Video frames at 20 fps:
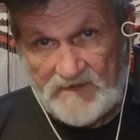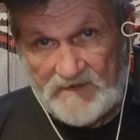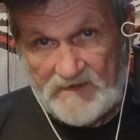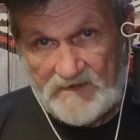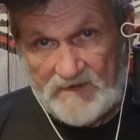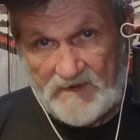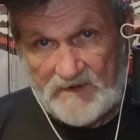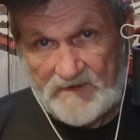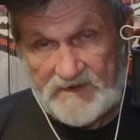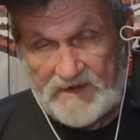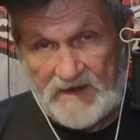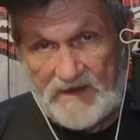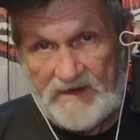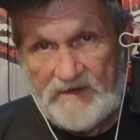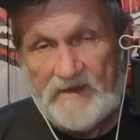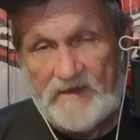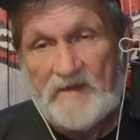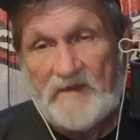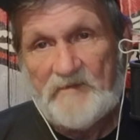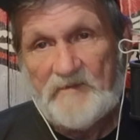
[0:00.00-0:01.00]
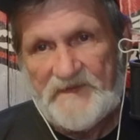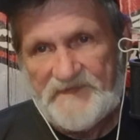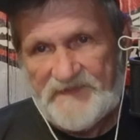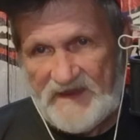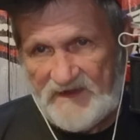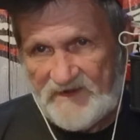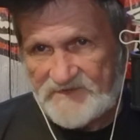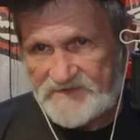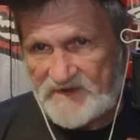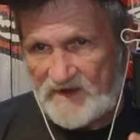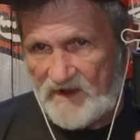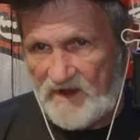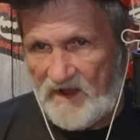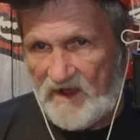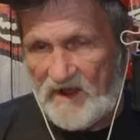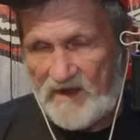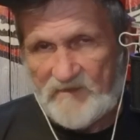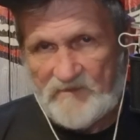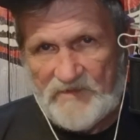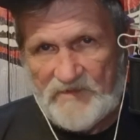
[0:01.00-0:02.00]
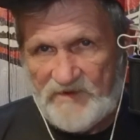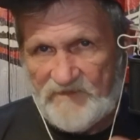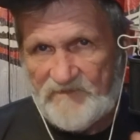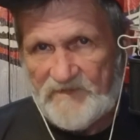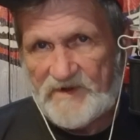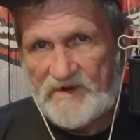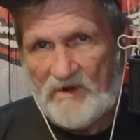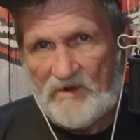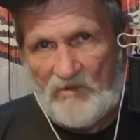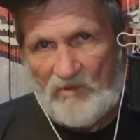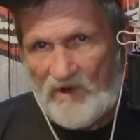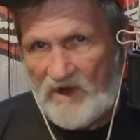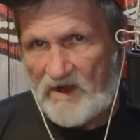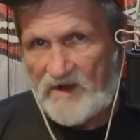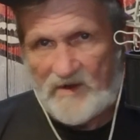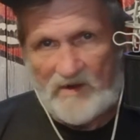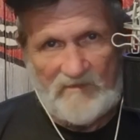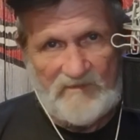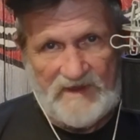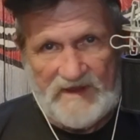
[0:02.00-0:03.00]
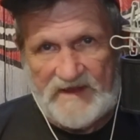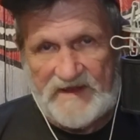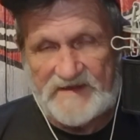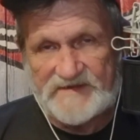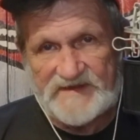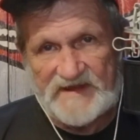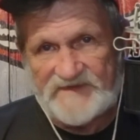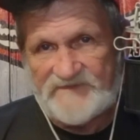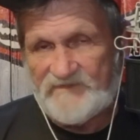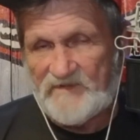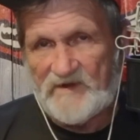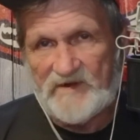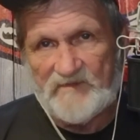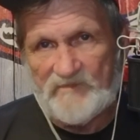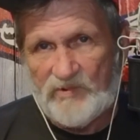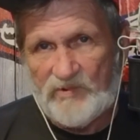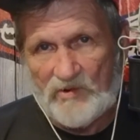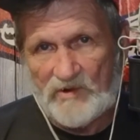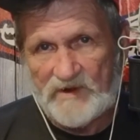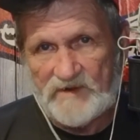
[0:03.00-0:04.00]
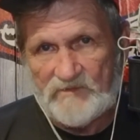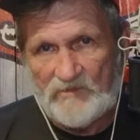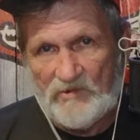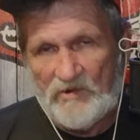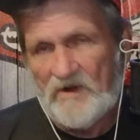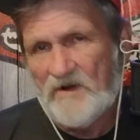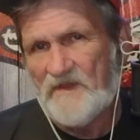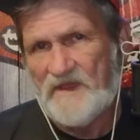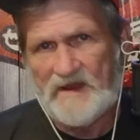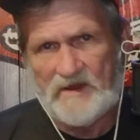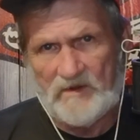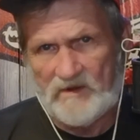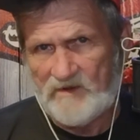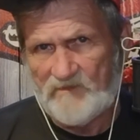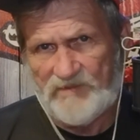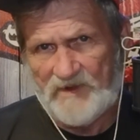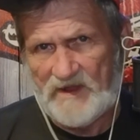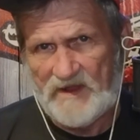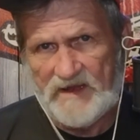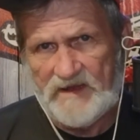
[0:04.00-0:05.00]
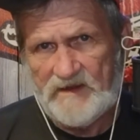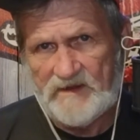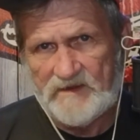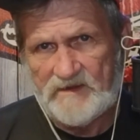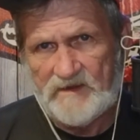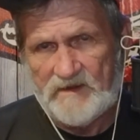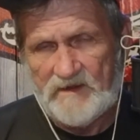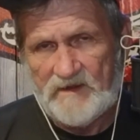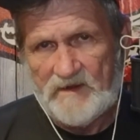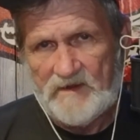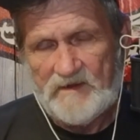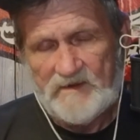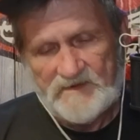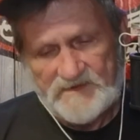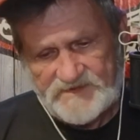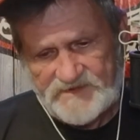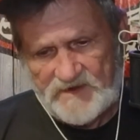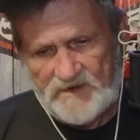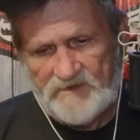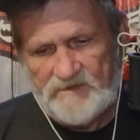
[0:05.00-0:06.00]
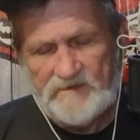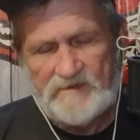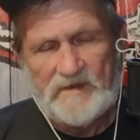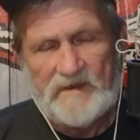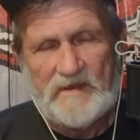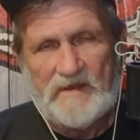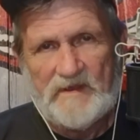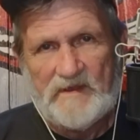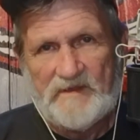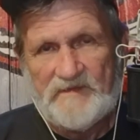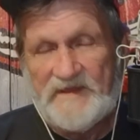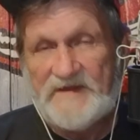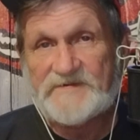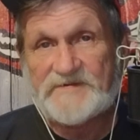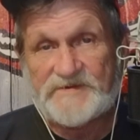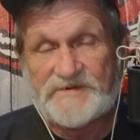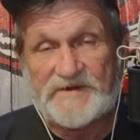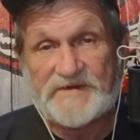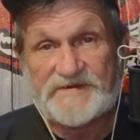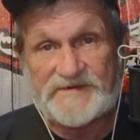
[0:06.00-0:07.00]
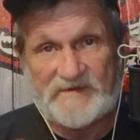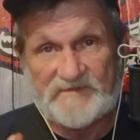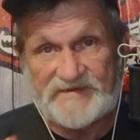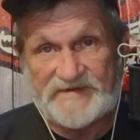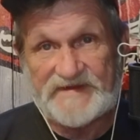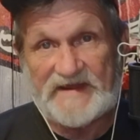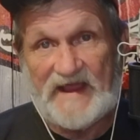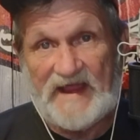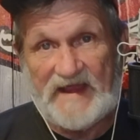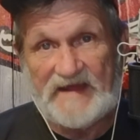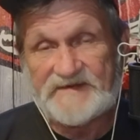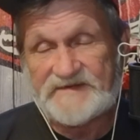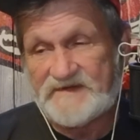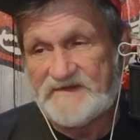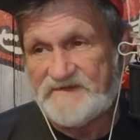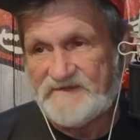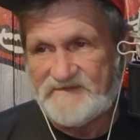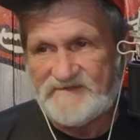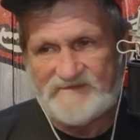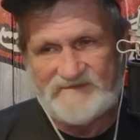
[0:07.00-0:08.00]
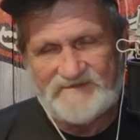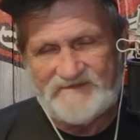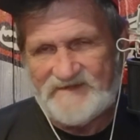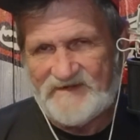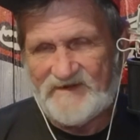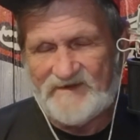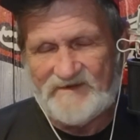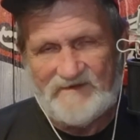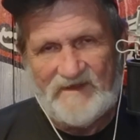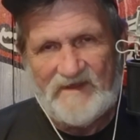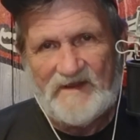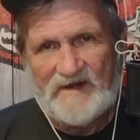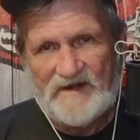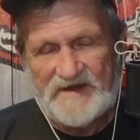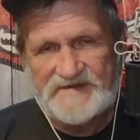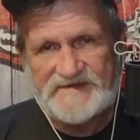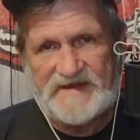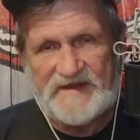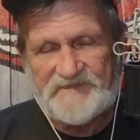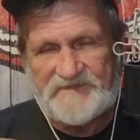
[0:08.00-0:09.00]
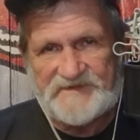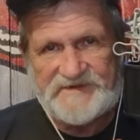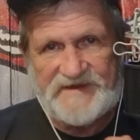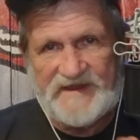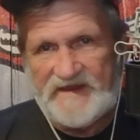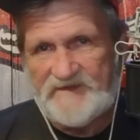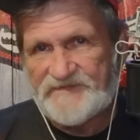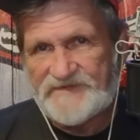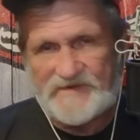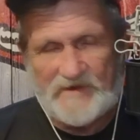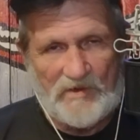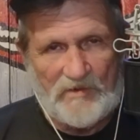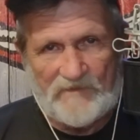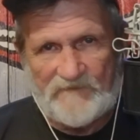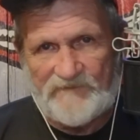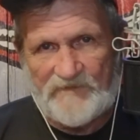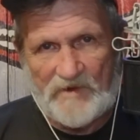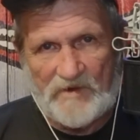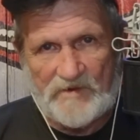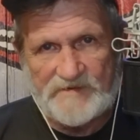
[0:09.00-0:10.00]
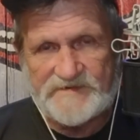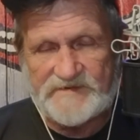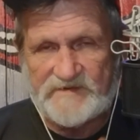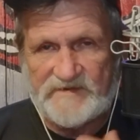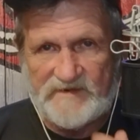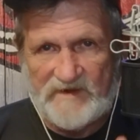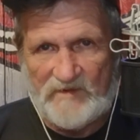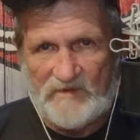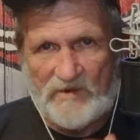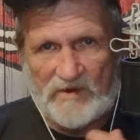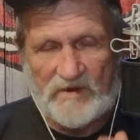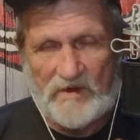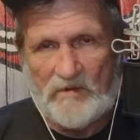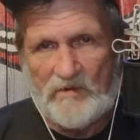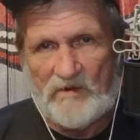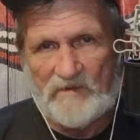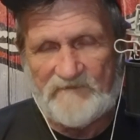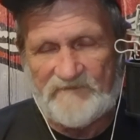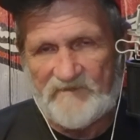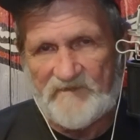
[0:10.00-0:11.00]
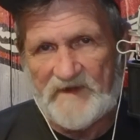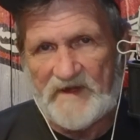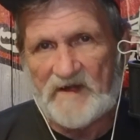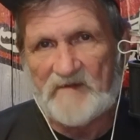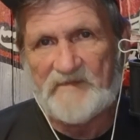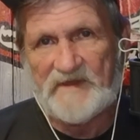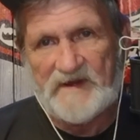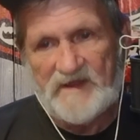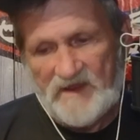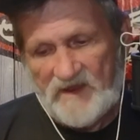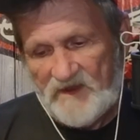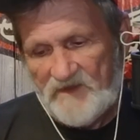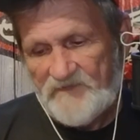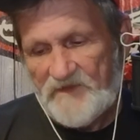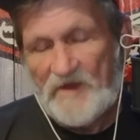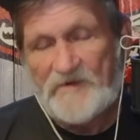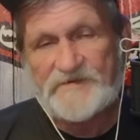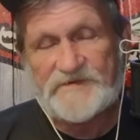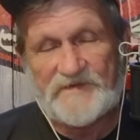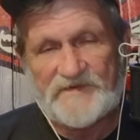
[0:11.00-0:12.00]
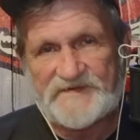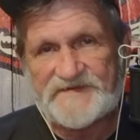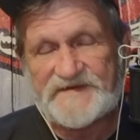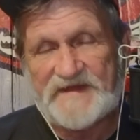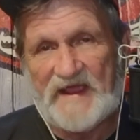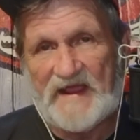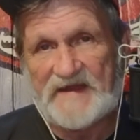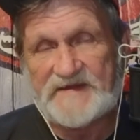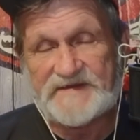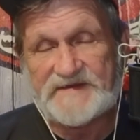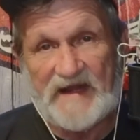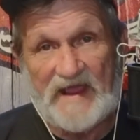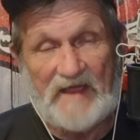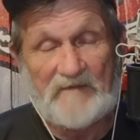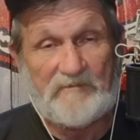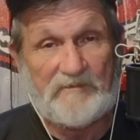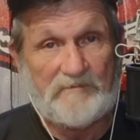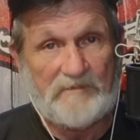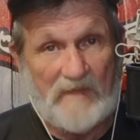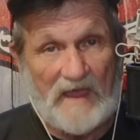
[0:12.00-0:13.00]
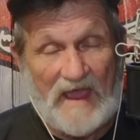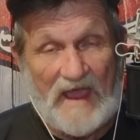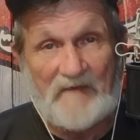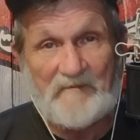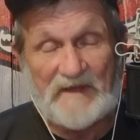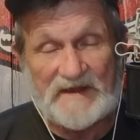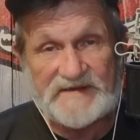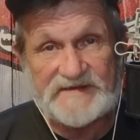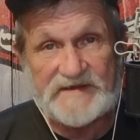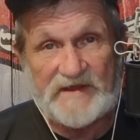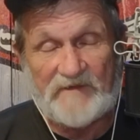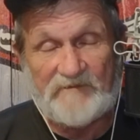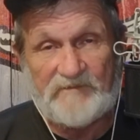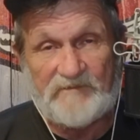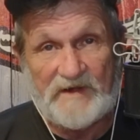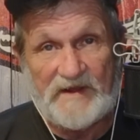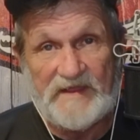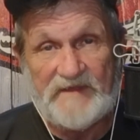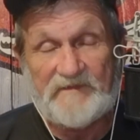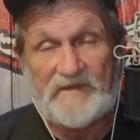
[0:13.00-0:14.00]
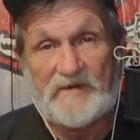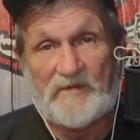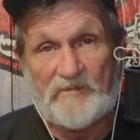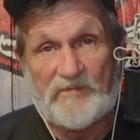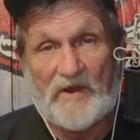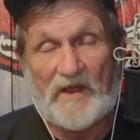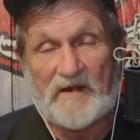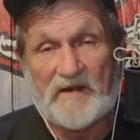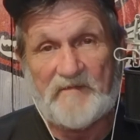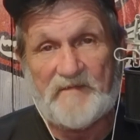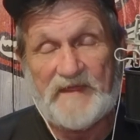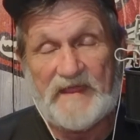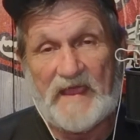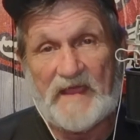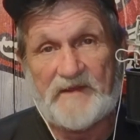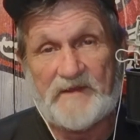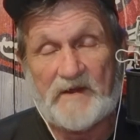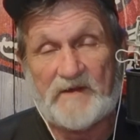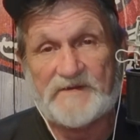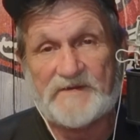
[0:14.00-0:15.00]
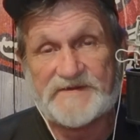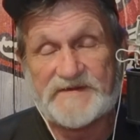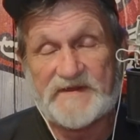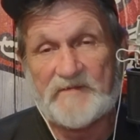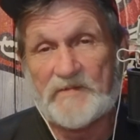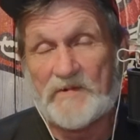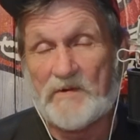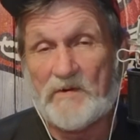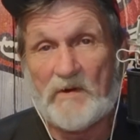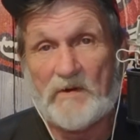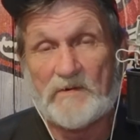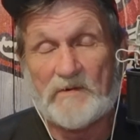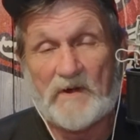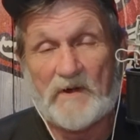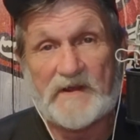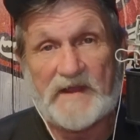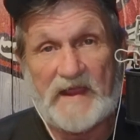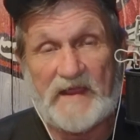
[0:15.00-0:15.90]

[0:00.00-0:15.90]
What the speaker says: Okay? But there's a lot of movement on where it'll be, because that's very important. Where are they going to play? So these are just some sites, and, you know, let's get the team sold first, and we'll go on from there. But those are the sites, and I myself believe it'll probably be out there at the Seminole Hard Rock